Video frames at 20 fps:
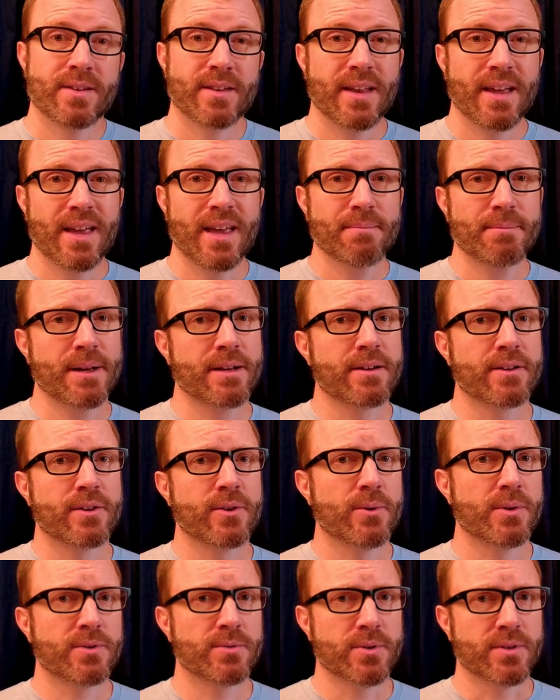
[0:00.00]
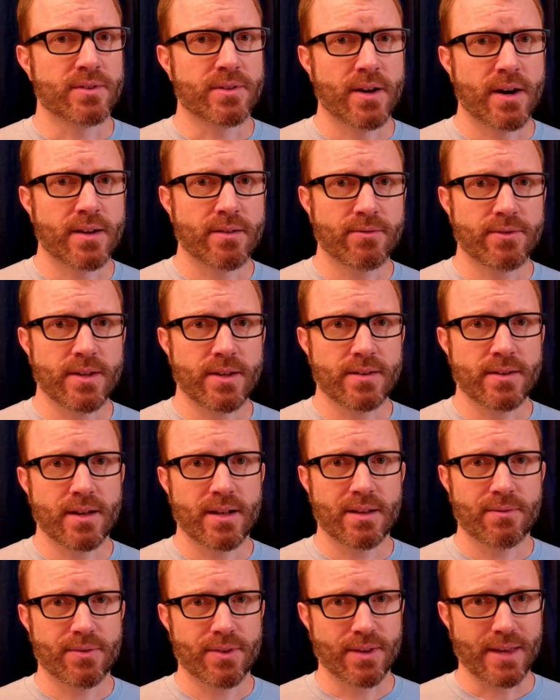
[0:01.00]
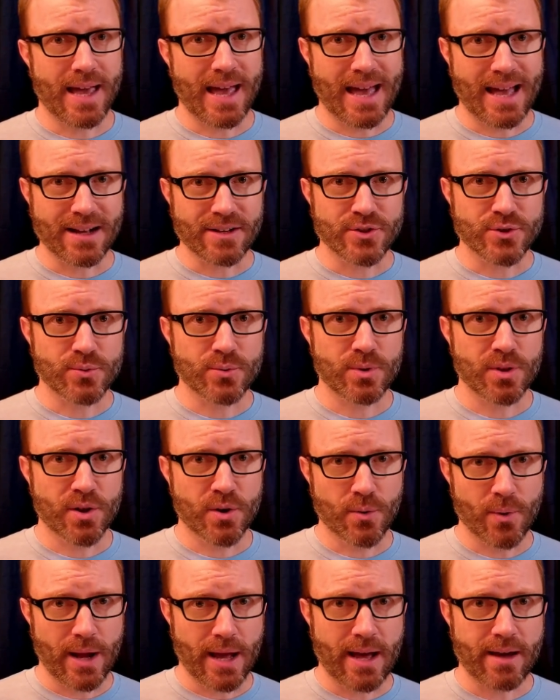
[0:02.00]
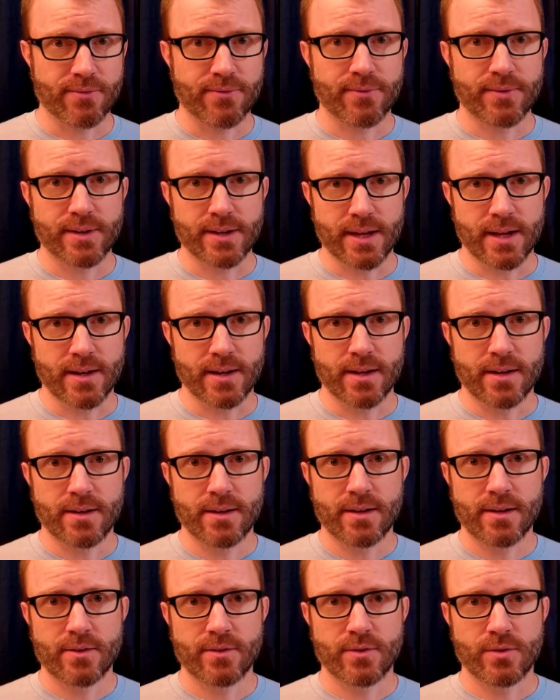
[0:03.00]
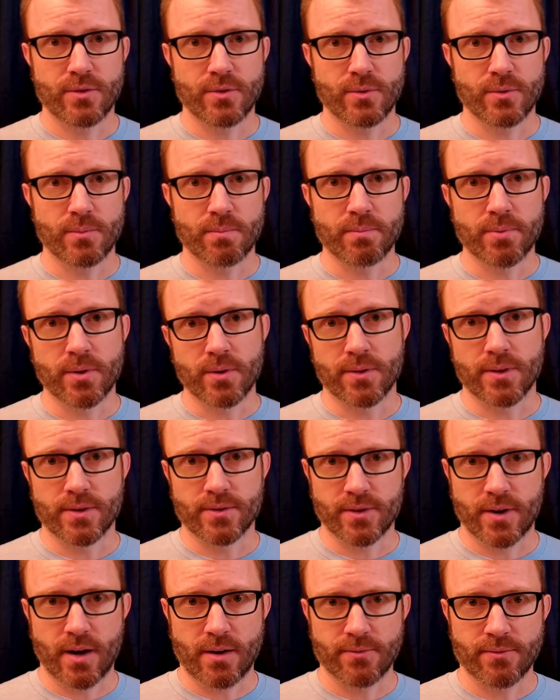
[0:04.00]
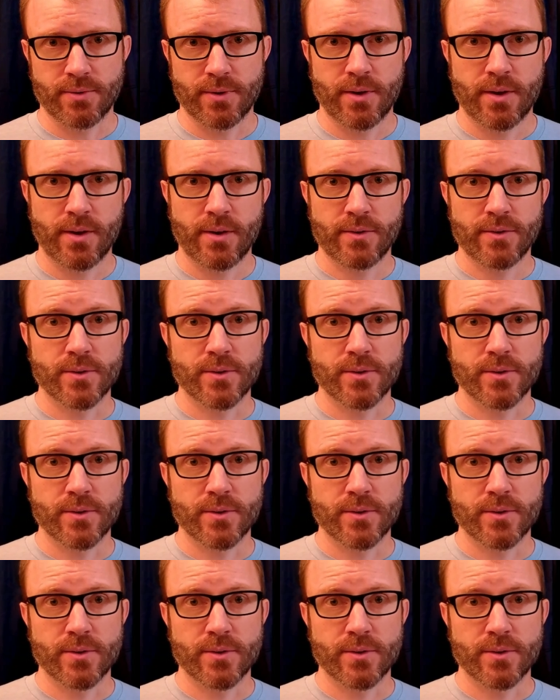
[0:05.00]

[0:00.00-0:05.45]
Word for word: Today, I'm not going to go into a ton of detail of the actual graph needed to pull this off.